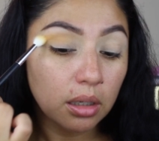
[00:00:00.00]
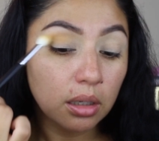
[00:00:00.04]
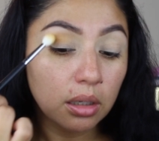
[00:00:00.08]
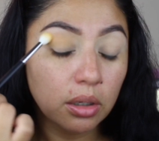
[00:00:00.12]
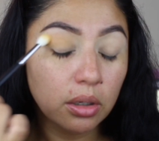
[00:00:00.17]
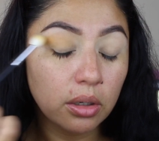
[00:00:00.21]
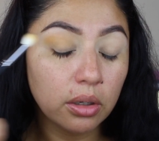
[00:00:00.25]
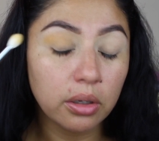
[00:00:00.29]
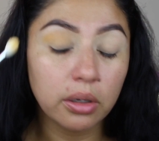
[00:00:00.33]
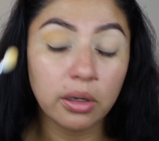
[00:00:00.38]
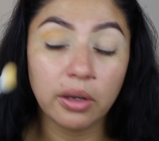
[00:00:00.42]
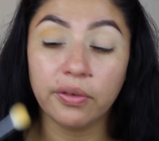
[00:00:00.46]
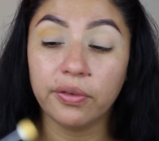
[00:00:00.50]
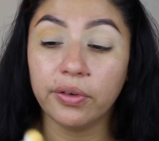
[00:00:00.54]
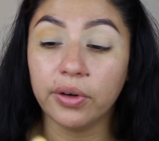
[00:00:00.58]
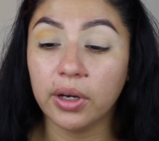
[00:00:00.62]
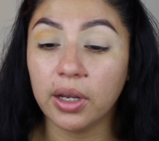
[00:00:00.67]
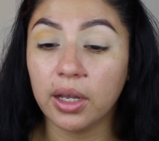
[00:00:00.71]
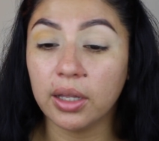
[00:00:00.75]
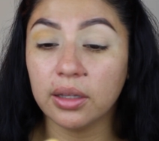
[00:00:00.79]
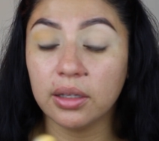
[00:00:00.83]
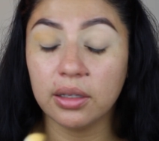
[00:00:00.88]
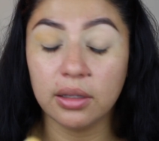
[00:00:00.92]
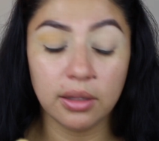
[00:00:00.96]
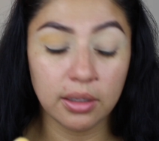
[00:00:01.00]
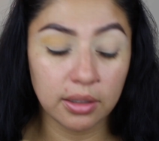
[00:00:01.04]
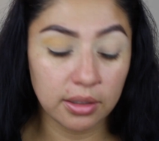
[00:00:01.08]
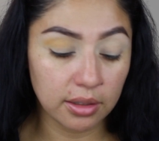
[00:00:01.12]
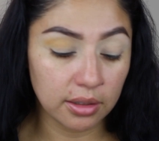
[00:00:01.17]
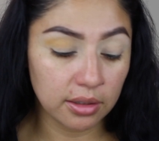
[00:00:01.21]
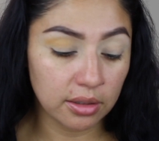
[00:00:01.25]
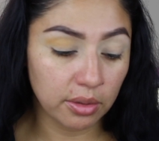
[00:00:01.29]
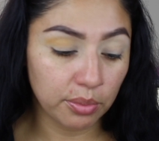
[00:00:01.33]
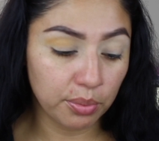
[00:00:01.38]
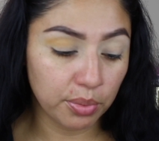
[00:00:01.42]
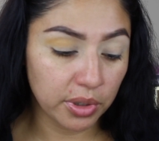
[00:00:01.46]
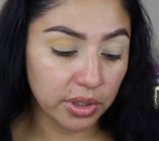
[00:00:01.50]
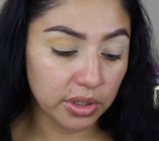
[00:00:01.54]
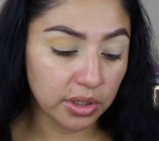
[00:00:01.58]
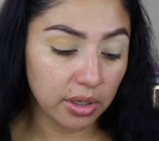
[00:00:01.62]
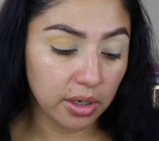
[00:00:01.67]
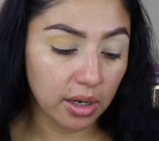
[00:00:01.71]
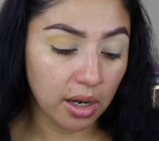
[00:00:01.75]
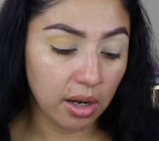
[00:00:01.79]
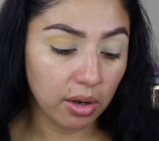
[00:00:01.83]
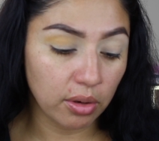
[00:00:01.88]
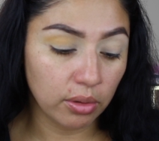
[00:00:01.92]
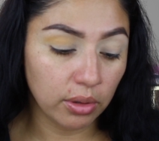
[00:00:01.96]
Oh, I forgot that this is the brush
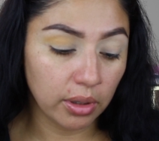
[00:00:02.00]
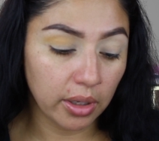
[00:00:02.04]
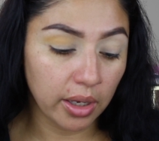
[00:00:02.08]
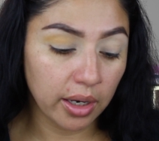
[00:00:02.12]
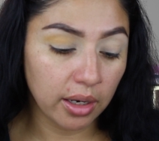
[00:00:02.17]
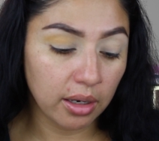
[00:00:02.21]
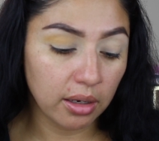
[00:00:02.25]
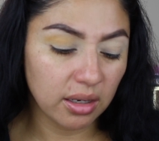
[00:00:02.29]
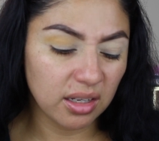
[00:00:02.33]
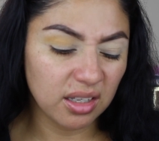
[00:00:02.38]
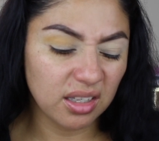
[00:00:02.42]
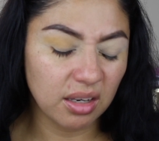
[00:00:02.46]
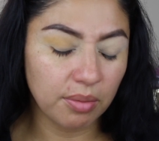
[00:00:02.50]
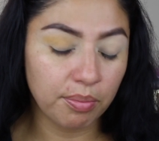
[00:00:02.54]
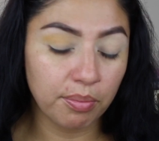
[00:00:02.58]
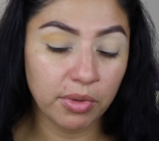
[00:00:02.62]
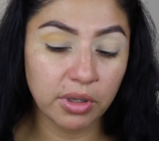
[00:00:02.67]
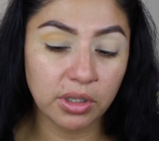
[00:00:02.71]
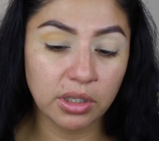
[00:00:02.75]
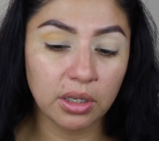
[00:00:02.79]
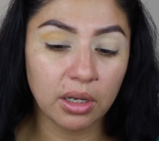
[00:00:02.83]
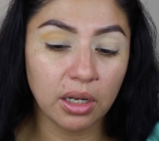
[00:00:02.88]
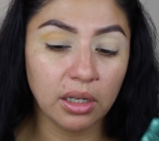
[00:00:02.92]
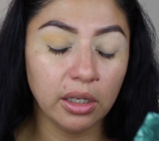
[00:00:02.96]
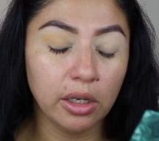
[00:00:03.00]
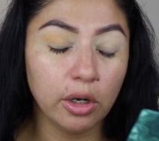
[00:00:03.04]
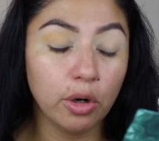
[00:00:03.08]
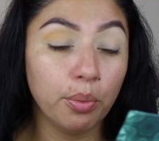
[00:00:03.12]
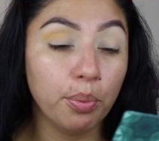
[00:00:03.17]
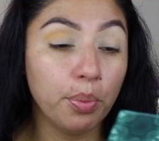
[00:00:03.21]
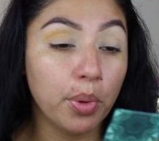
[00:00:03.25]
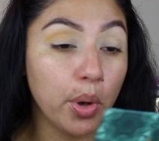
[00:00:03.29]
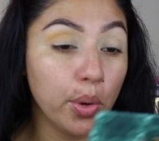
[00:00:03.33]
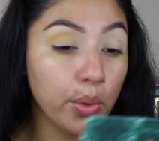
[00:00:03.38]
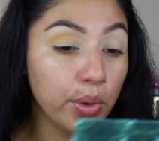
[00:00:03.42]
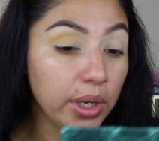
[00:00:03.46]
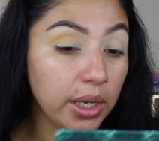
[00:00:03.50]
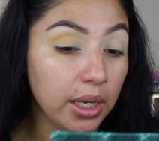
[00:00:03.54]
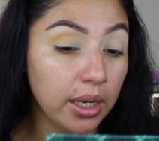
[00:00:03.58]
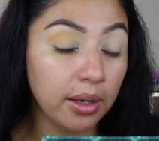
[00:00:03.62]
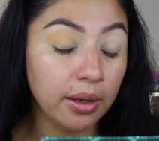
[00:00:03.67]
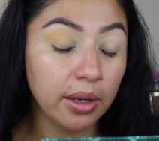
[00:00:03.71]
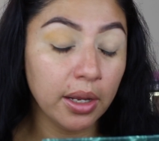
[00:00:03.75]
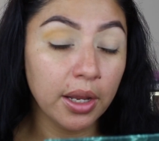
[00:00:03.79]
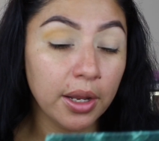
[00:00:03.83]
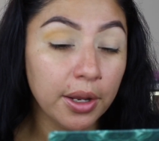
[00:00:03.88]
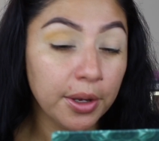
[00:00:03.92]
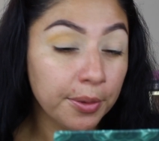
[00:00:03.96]
that I don't like because it's a little
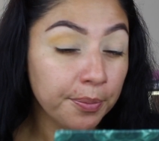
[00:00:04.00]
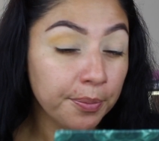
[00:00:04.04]
pokey.